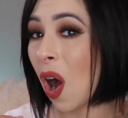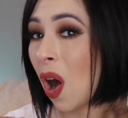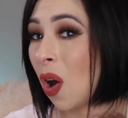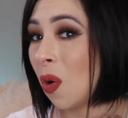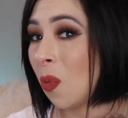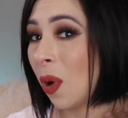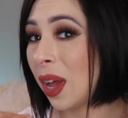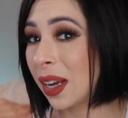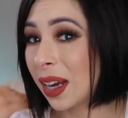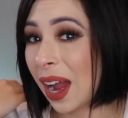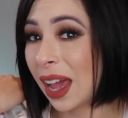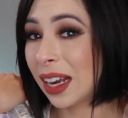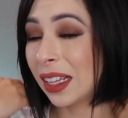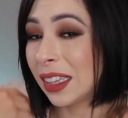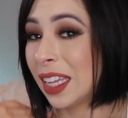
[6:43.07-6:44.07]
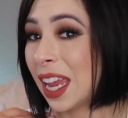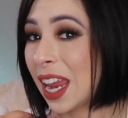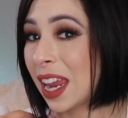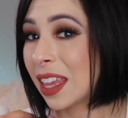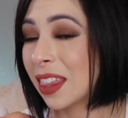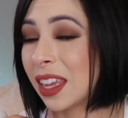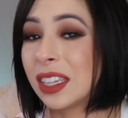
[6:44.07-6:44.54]
all one kind of
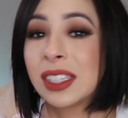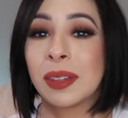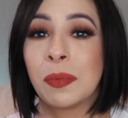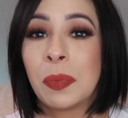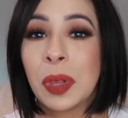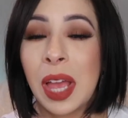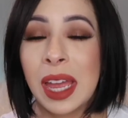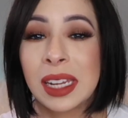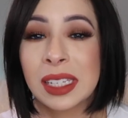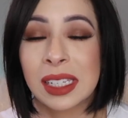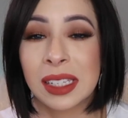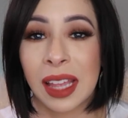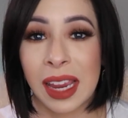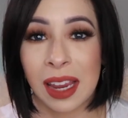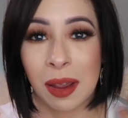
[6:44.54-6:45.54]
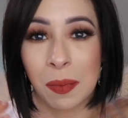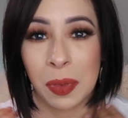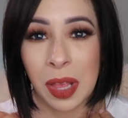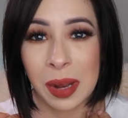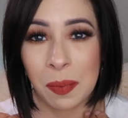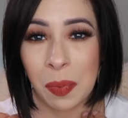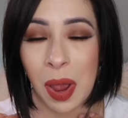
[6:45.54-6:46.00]
length and some blunt, like a
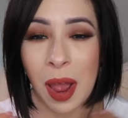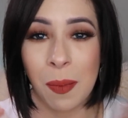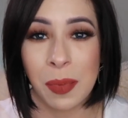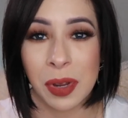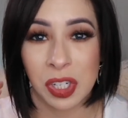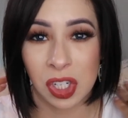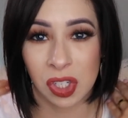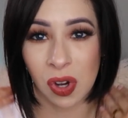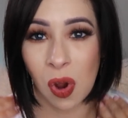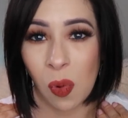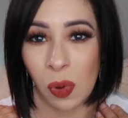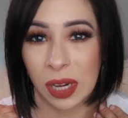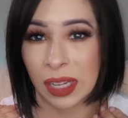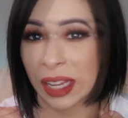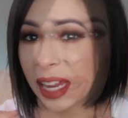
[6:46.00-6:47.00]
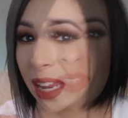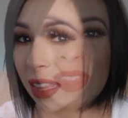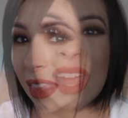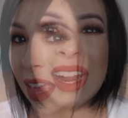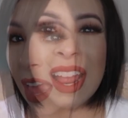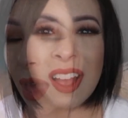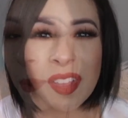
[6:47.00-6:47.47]
blunt bob, but just all one length,
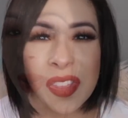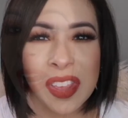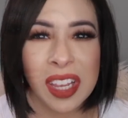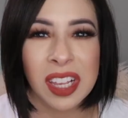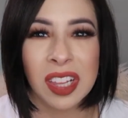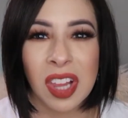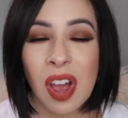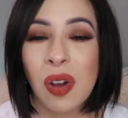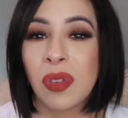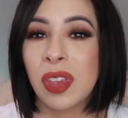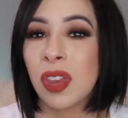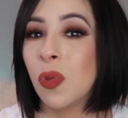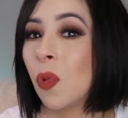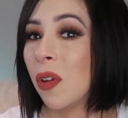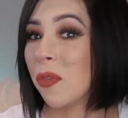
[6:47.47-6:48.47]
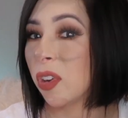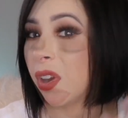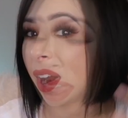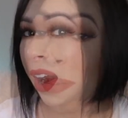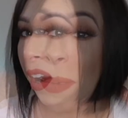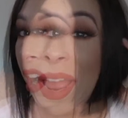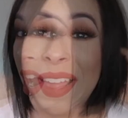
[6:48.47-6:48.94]
that healthy glow that you want for
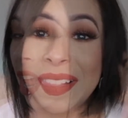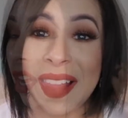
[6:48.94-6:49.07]
your then hair.